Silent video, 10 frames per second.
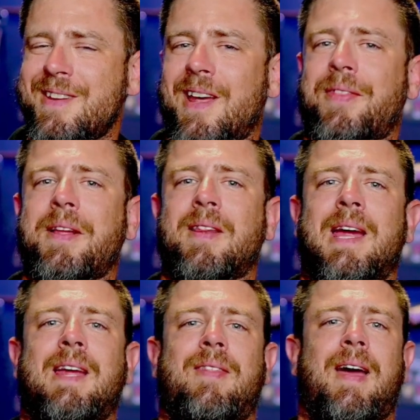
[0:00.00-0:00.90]
nothing
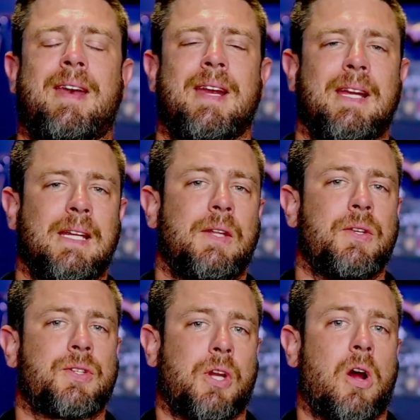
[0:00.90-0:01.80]
like that in
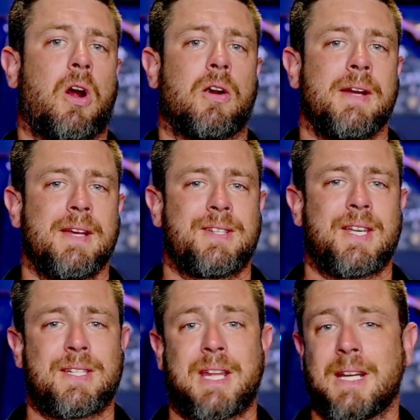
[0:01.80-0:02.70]
this cigar
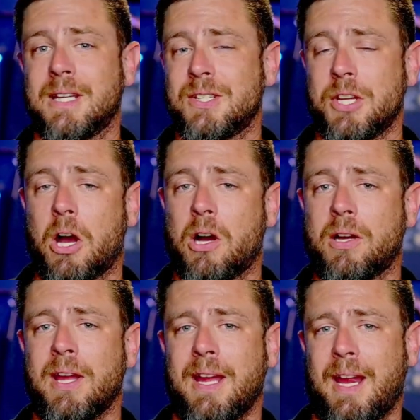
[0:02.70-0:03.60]
says that it is
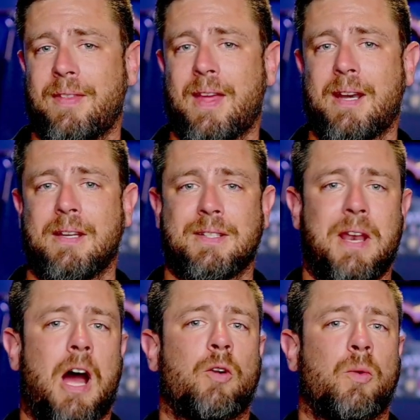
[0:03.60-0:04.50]
young and that it is
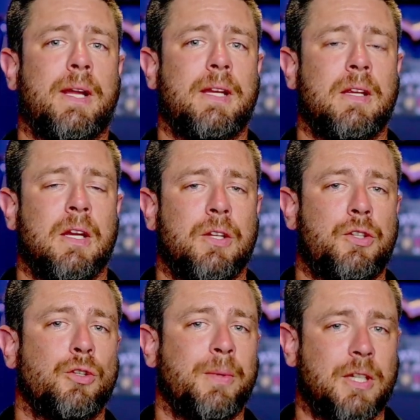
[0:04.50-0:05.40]
not ready
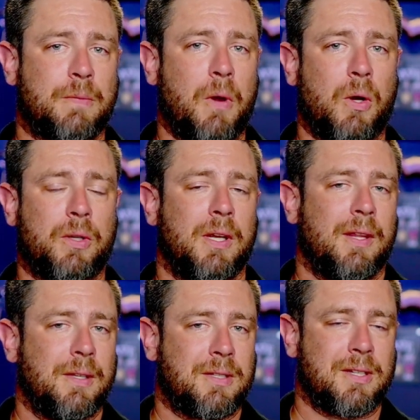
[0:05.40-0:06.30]
to be smoked.
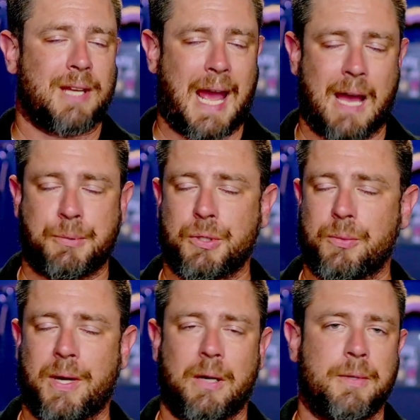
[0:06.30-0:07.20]
This is absolutely
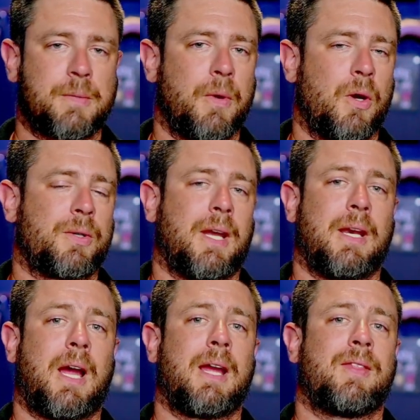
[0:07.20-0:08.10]
ready to be smoked,
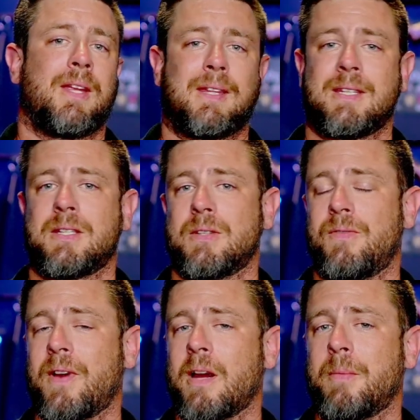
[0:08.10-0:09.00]
and I think this is
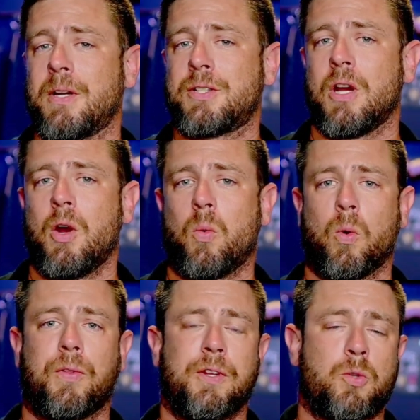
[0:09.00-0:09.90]
very much
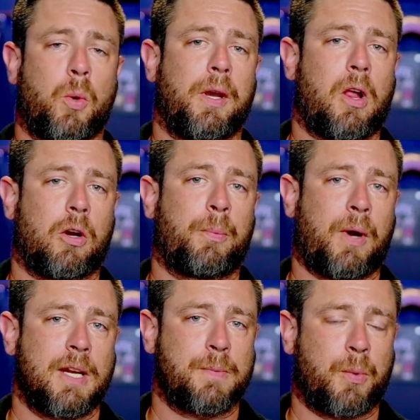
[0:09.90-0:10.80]
worth the $20
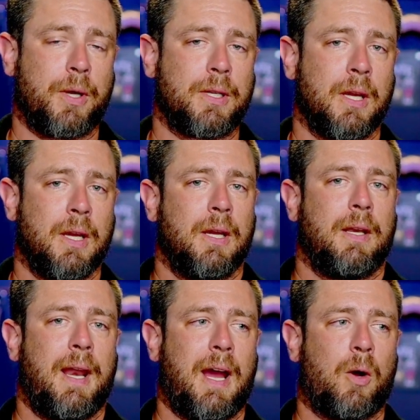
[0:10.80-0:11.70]
price point.
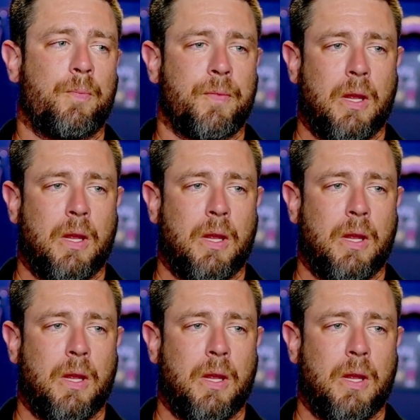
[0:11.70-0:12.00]
Now,